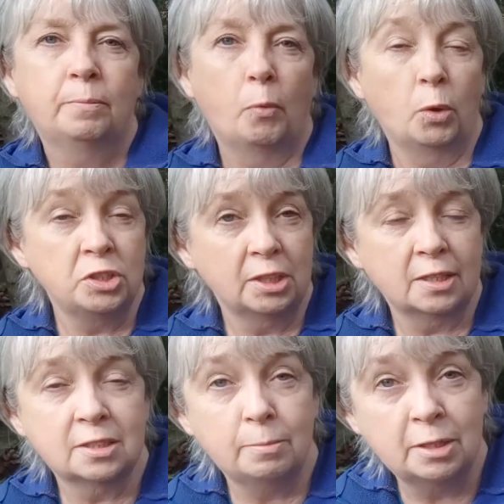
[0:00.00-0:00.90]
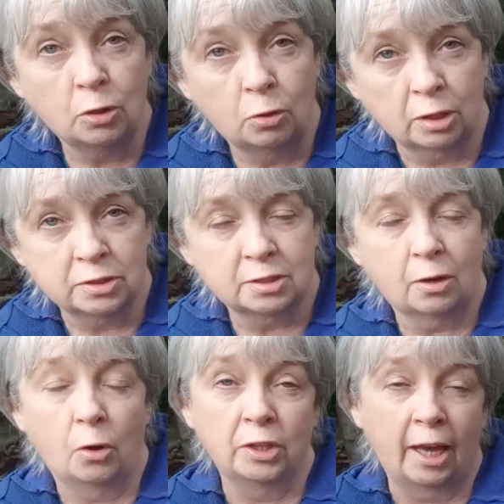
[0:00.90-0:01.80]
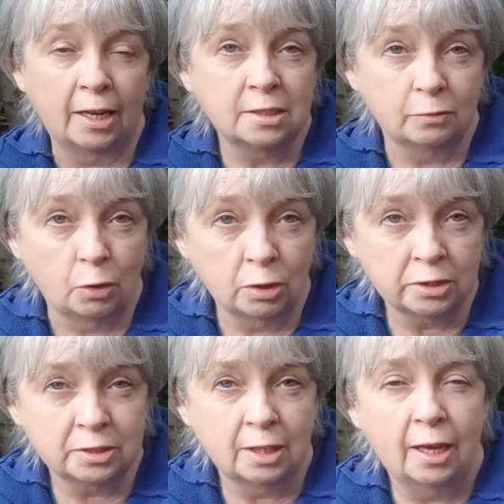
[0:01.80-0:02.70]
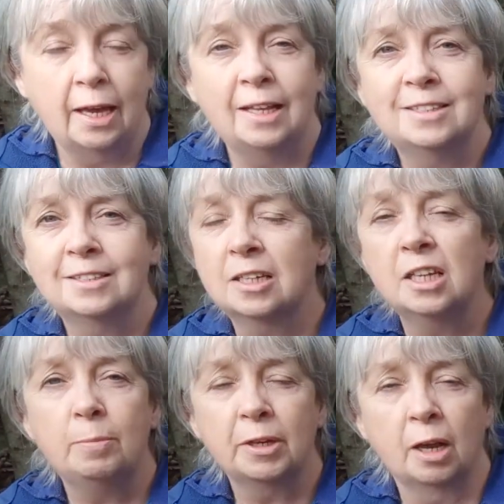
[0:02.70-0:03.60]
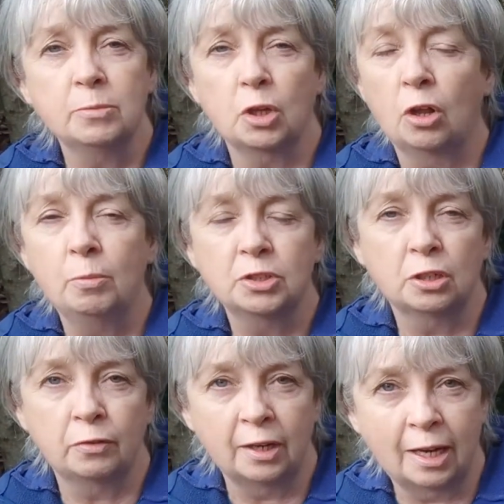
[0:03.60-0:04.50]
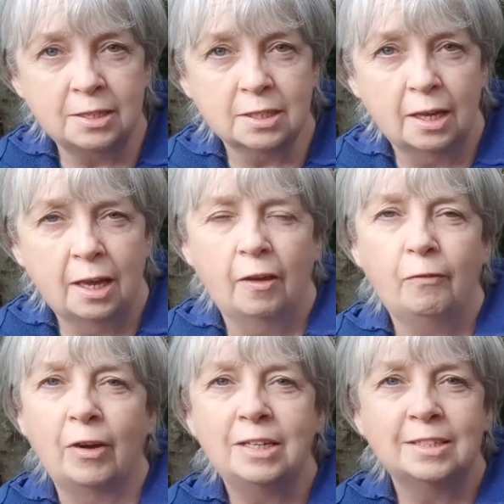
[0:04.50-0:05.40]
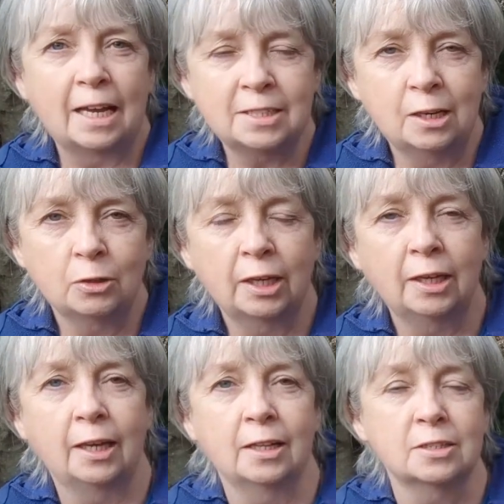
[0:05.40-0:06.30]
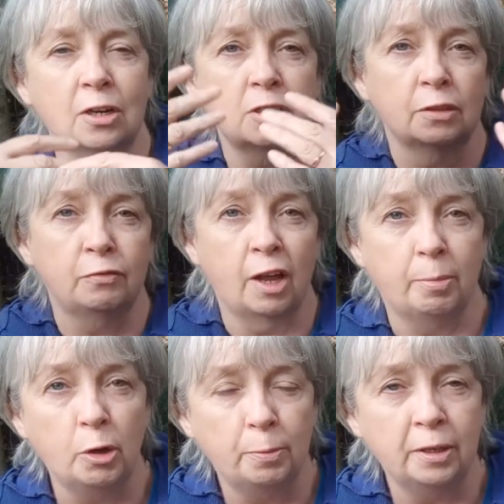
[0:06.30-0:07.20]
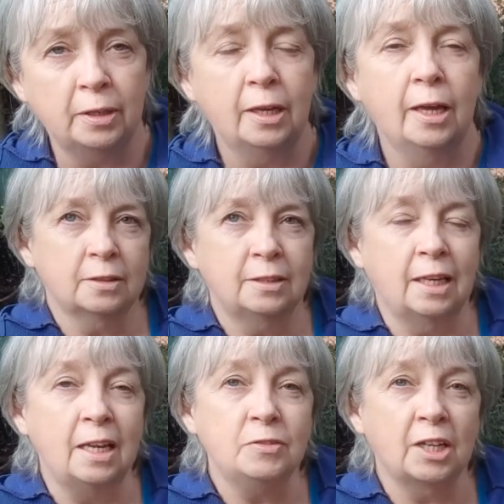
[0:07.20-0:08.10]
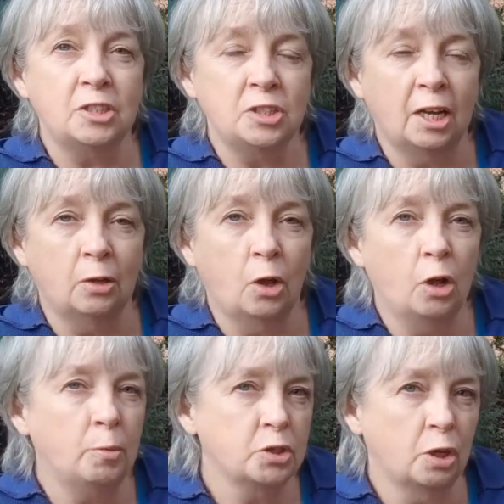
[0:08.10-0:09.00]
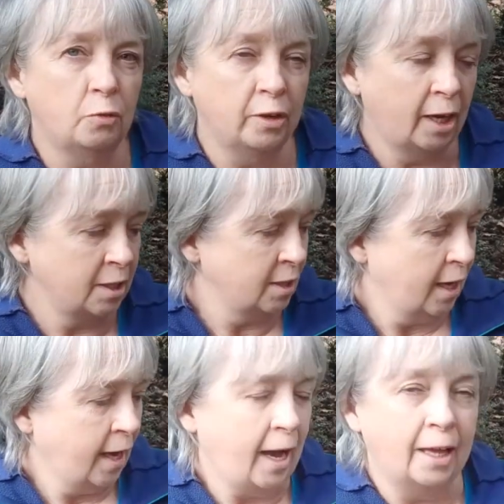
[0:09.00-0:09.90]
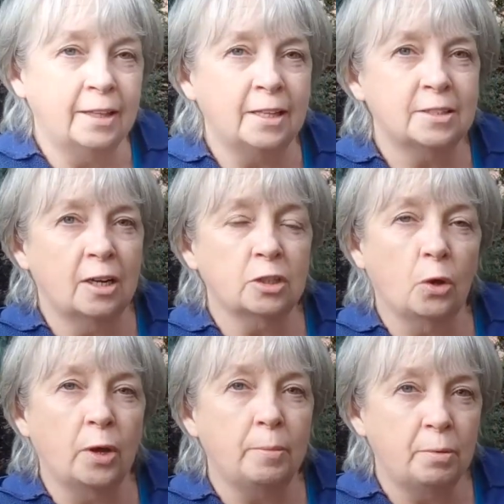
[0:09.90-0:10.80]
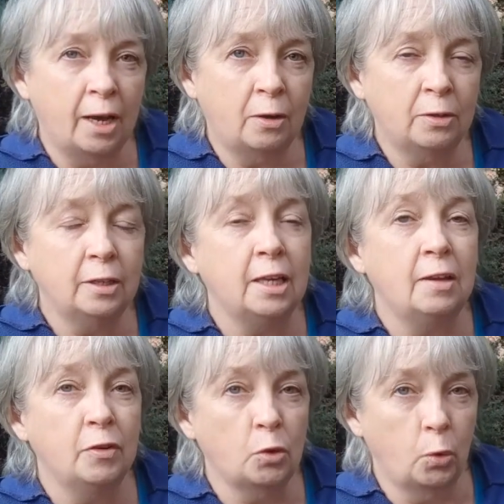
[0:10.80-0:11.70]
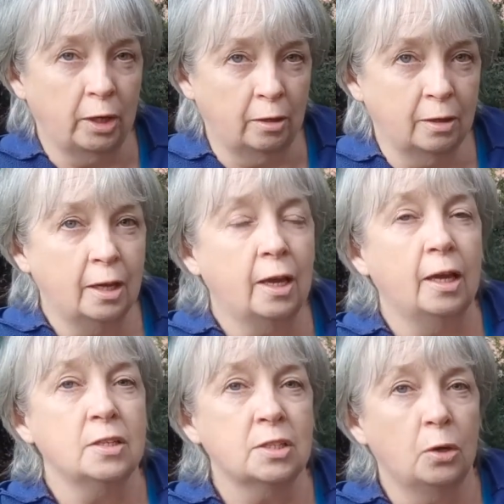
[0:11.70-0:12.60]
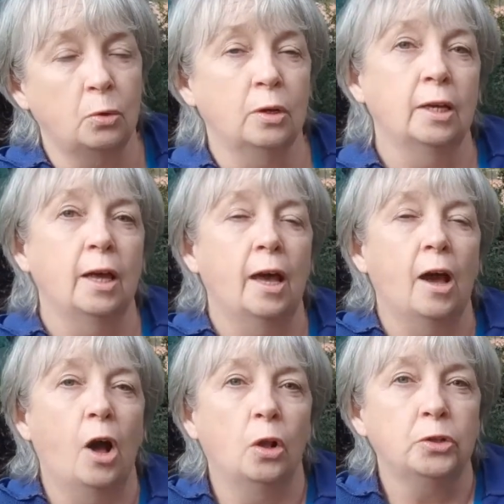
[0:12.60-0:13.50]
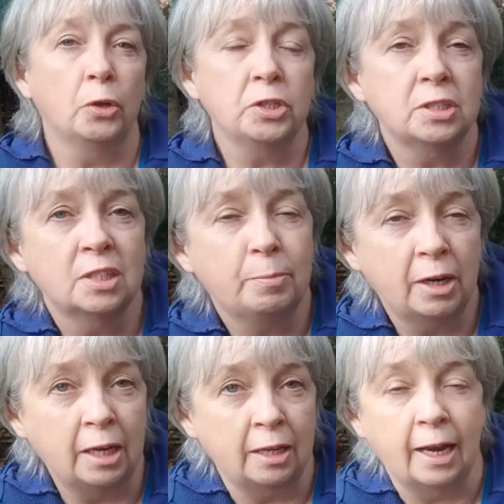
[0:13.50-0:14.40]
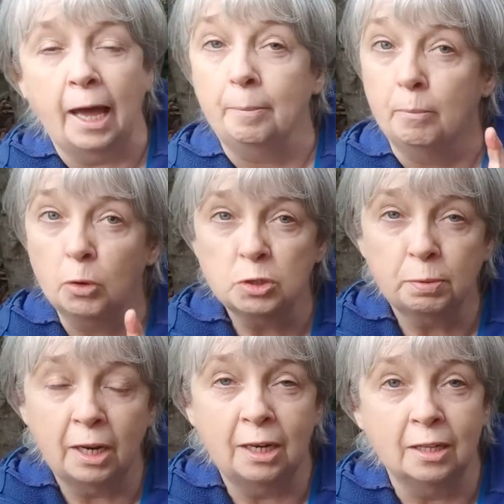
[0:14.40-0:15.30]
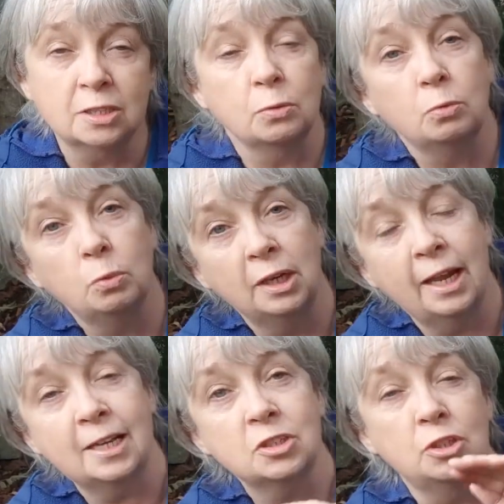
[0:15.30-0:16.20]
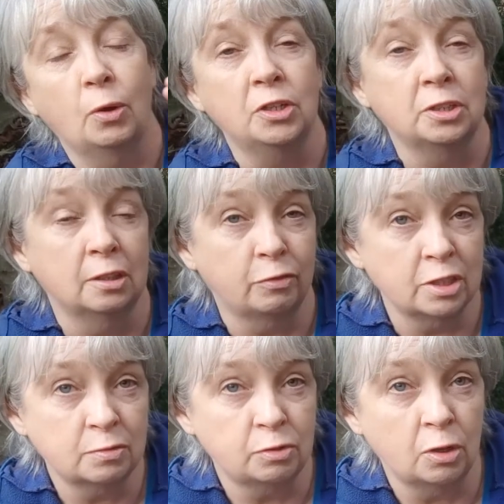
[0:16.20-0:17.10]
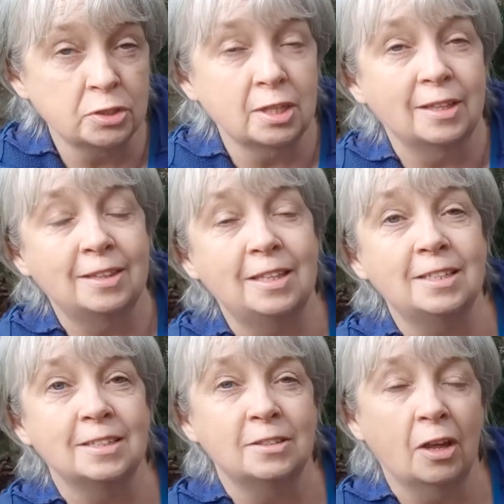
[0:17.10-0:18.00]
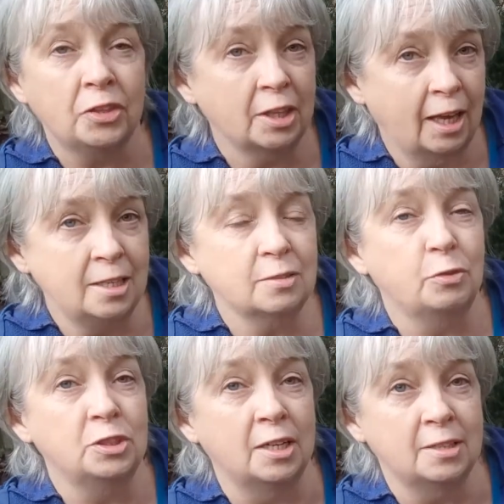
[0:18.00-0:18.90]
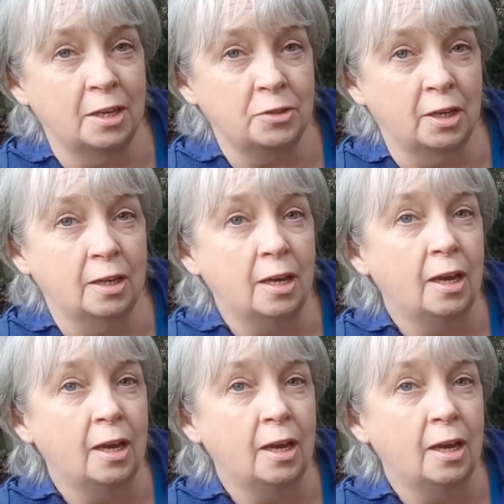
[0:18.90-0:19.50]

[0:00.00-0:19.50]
But once it gets to mid-August or the end of August, it suddenly becomes almost overnight, very tatty looking. It'll start to flop open, the leaves get yellow almost overnight, and then start going brown even quicker. So, although this is a perennial and most perennials will last you until the first frost, this is not the case for Dicentra.